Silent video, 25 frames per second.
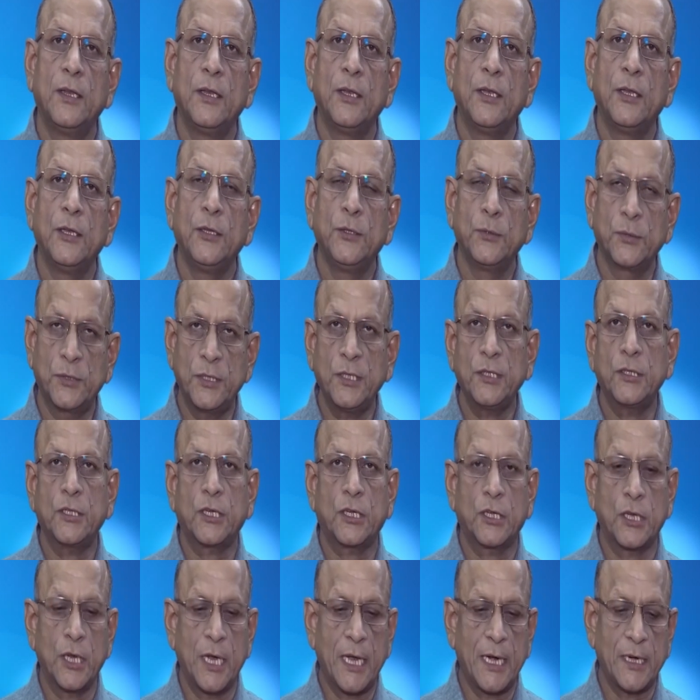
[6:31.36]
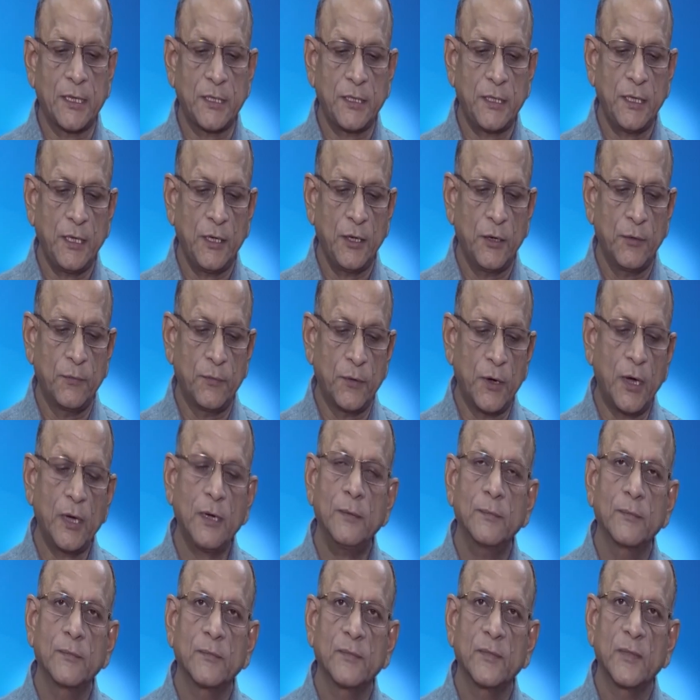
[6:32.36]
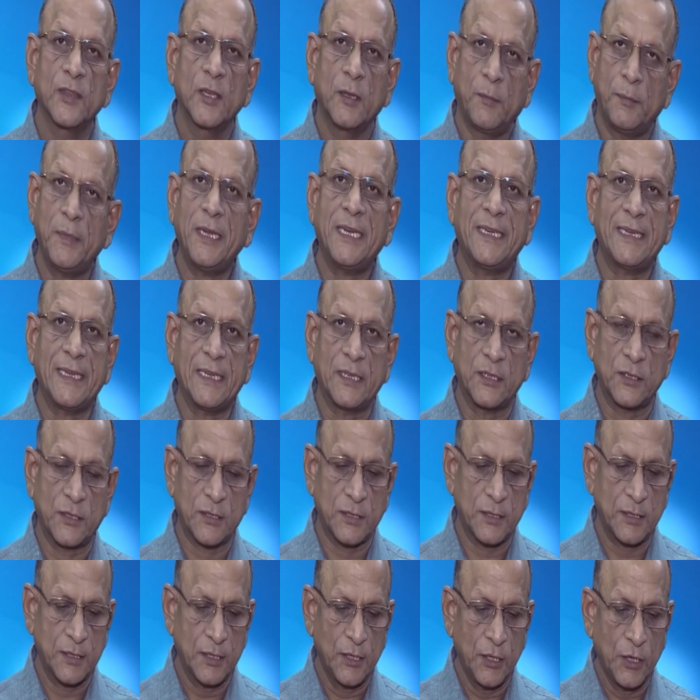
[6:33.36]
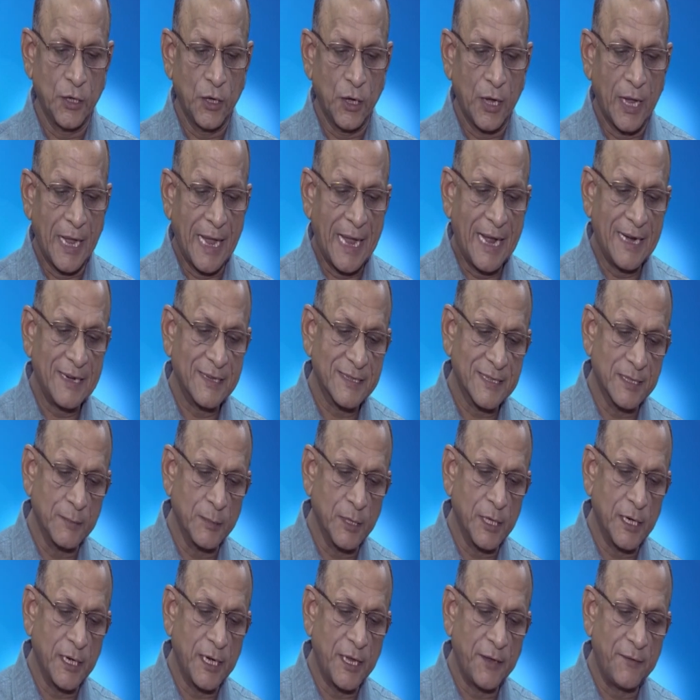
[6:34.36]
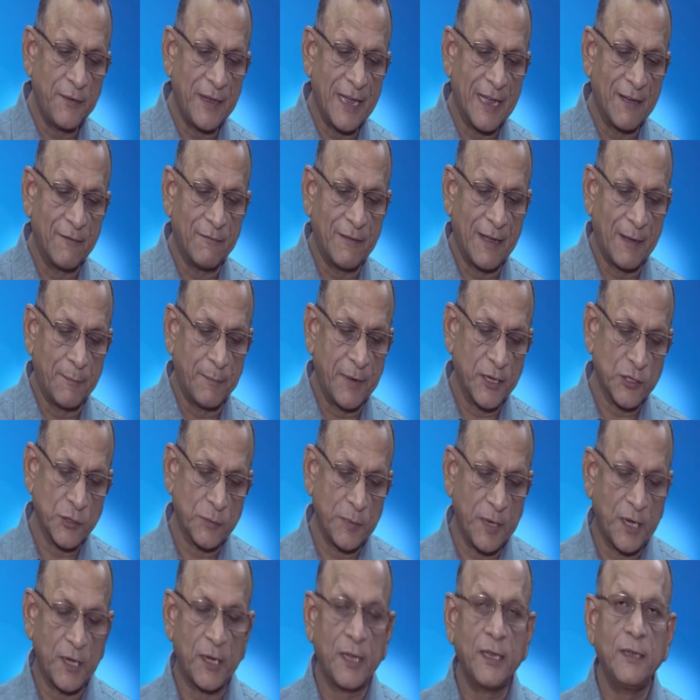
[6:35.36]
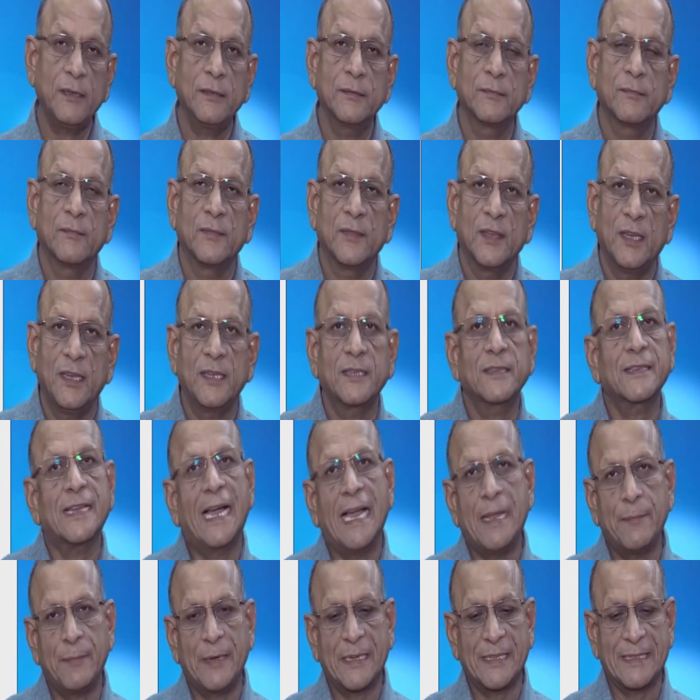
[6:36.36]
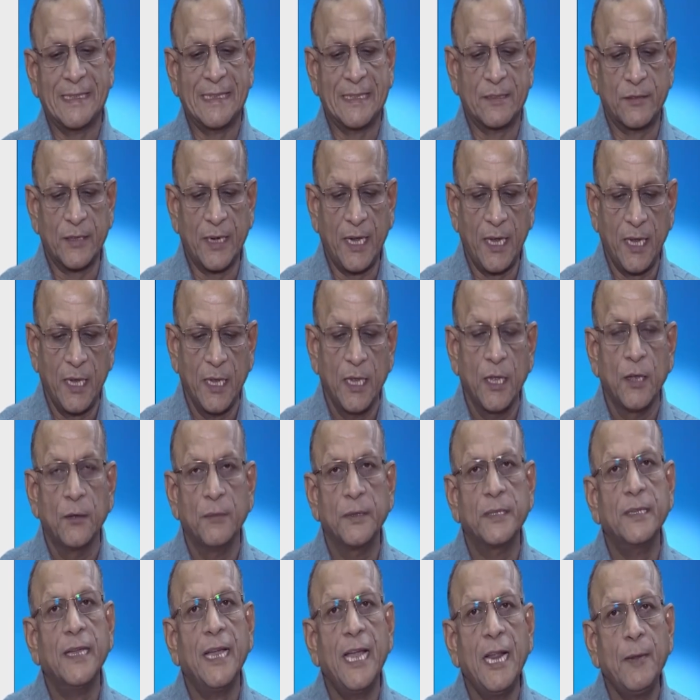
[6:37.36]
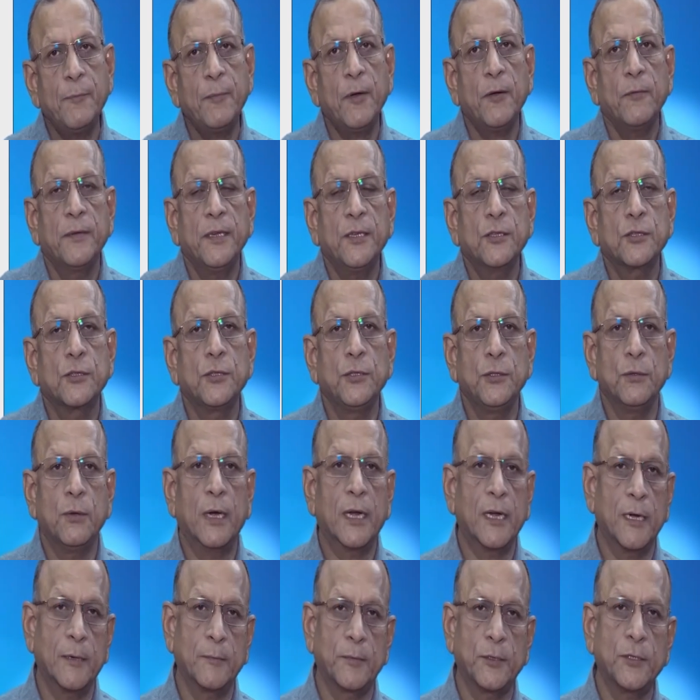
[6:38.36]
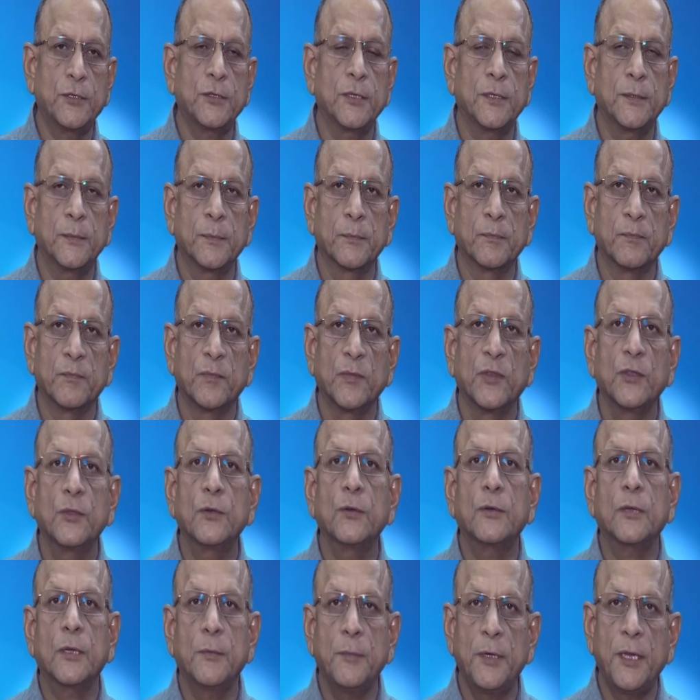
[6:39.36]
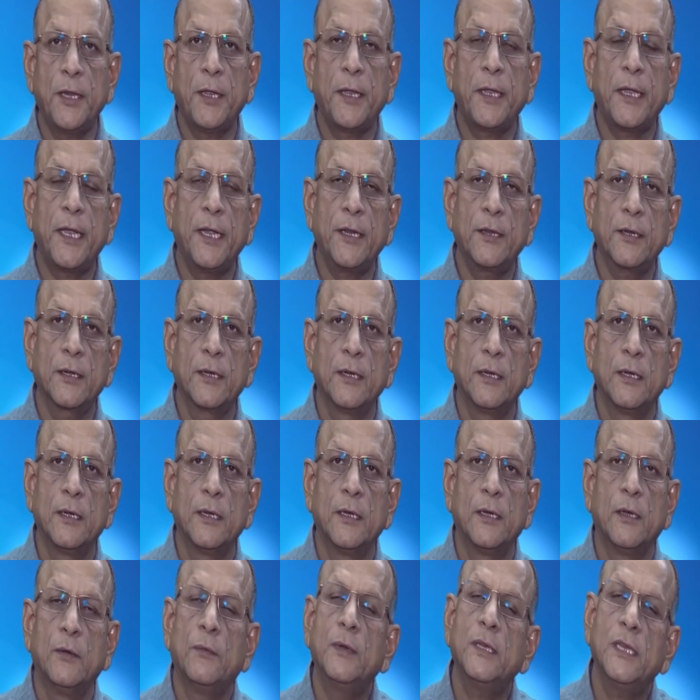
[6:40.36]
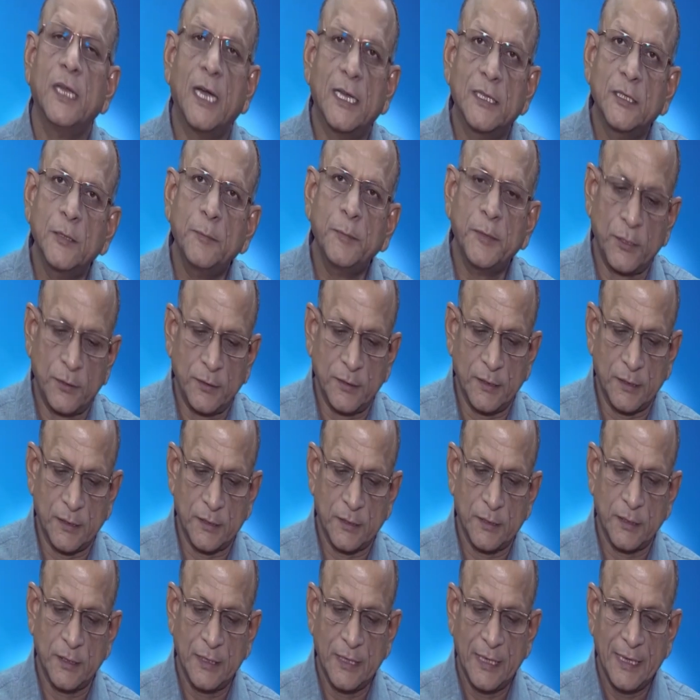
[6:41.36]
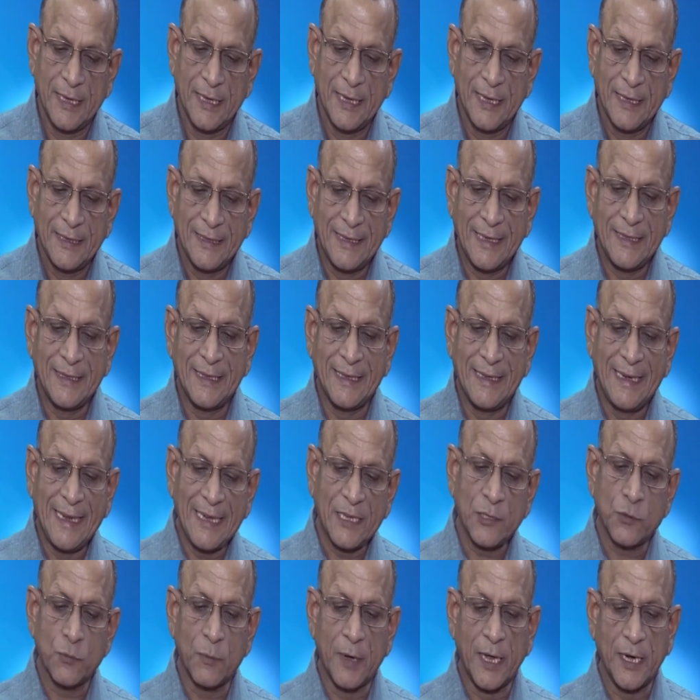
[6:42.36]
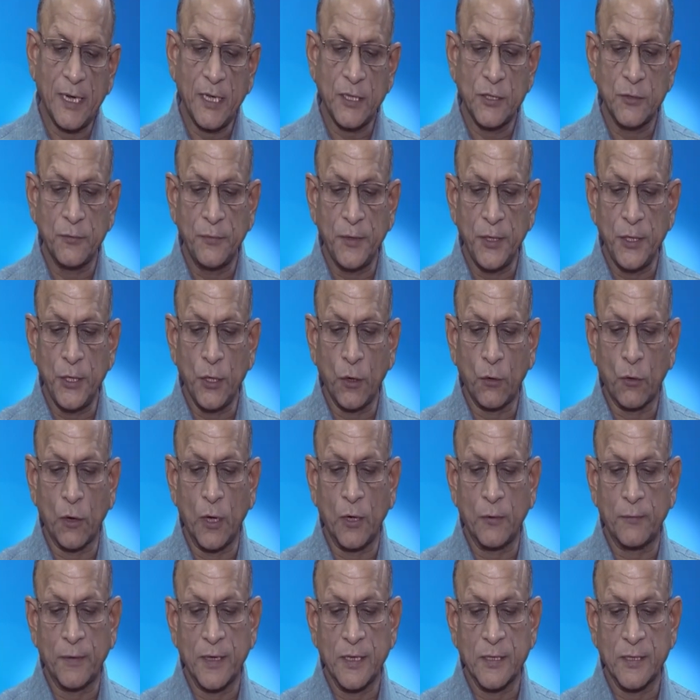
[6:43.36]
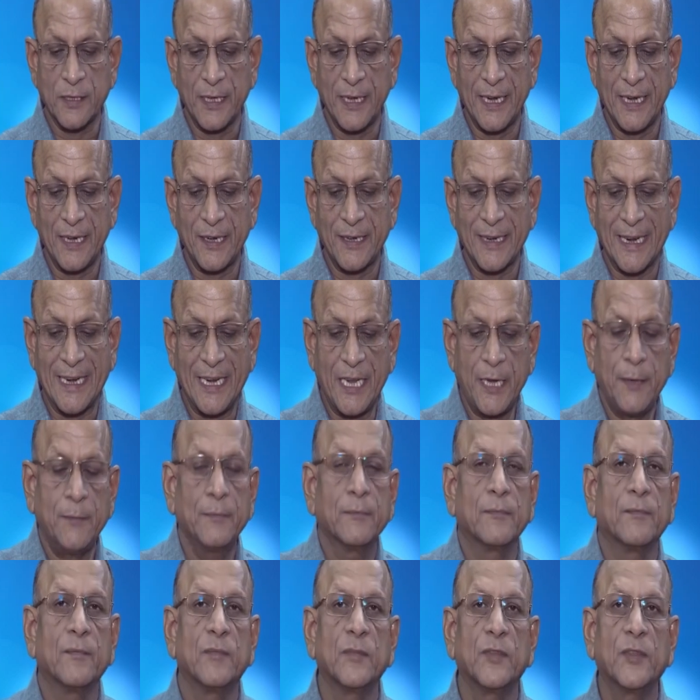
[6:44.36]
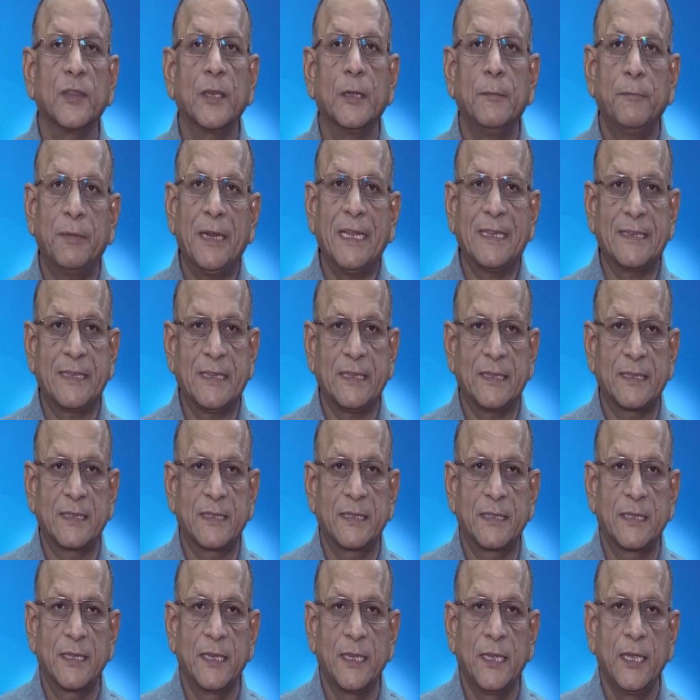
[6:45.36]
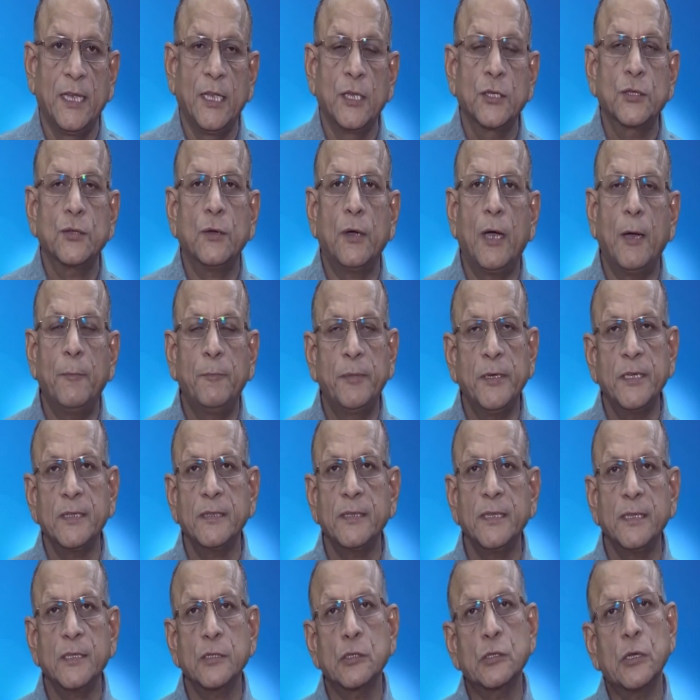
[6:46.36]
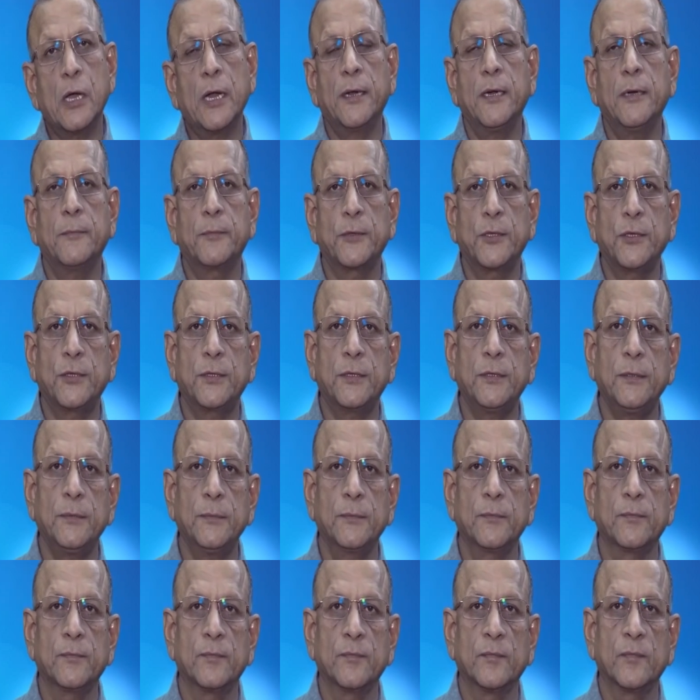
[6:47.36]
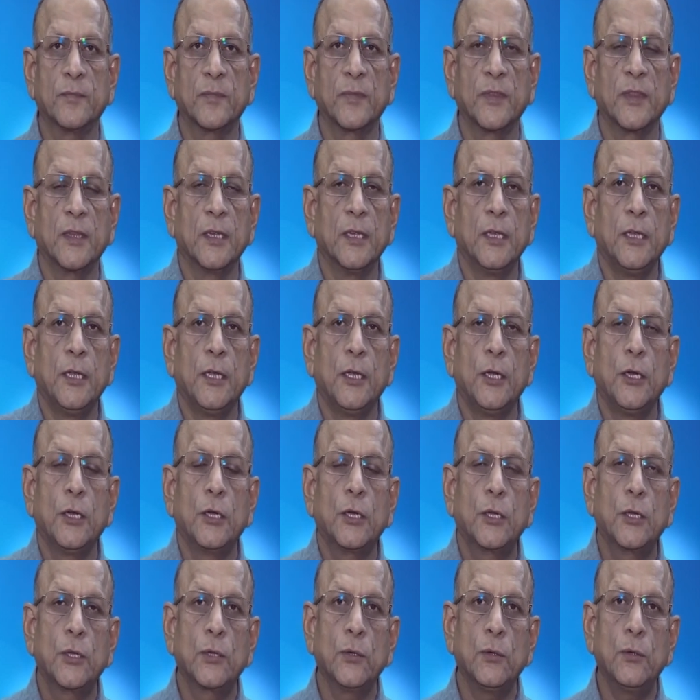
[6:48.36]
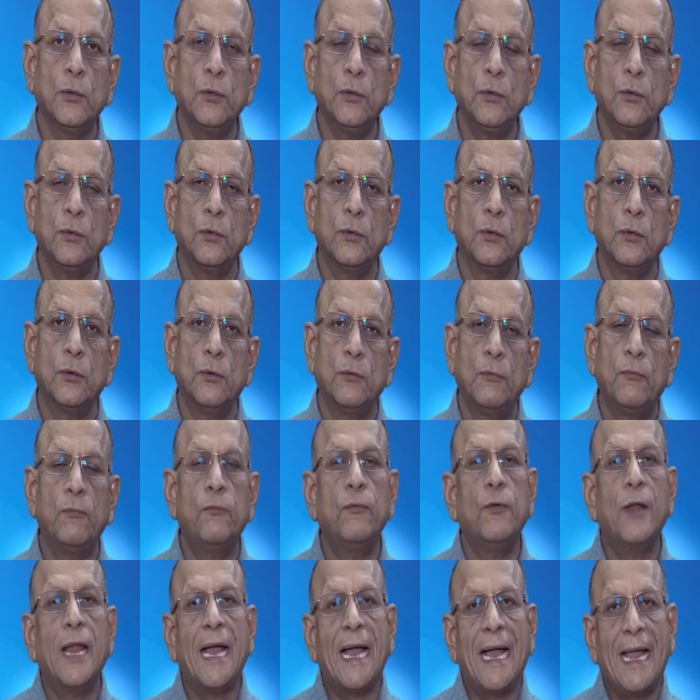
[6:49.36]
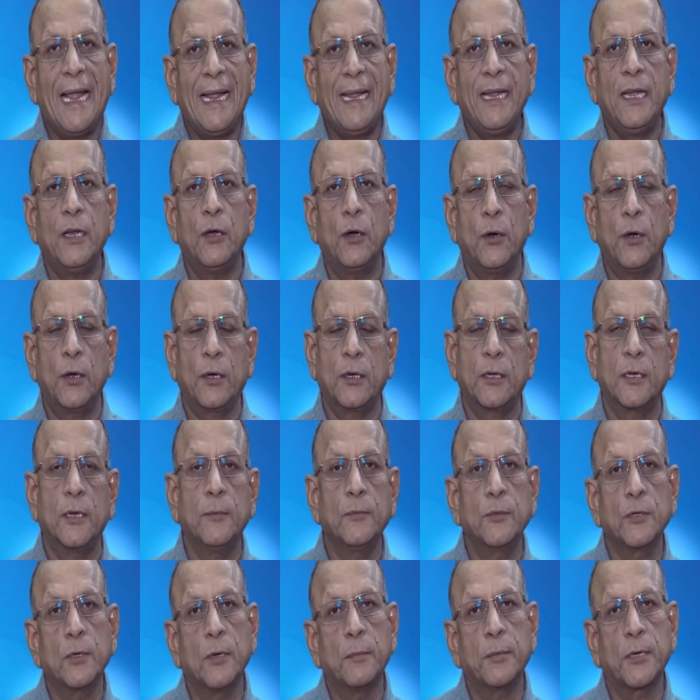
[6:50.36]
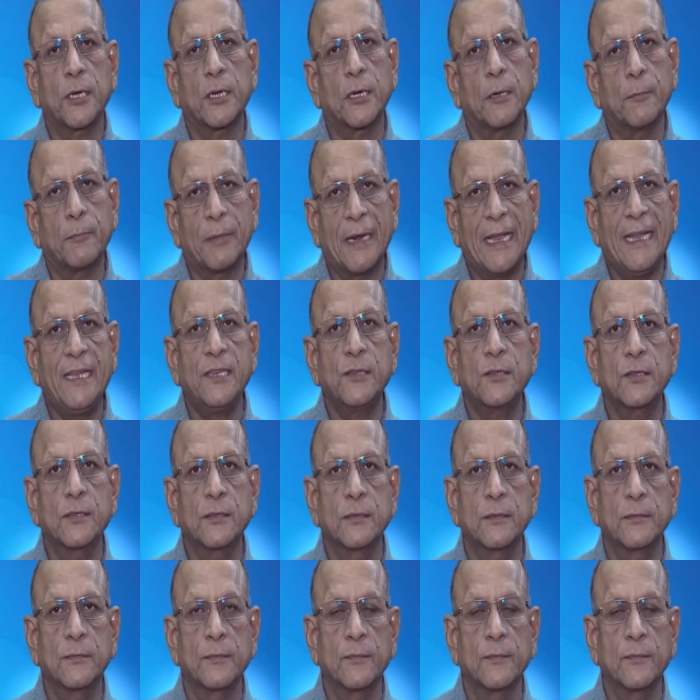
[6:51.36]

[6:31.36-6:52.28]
using technology for meetings. And similarly, we have web-based meeting, Skype, etc., with the help of which you are in a position to communicate with other persons. Then the next one is video conferencing and telepresence. So a person is not in a position to fly or come to a particular place.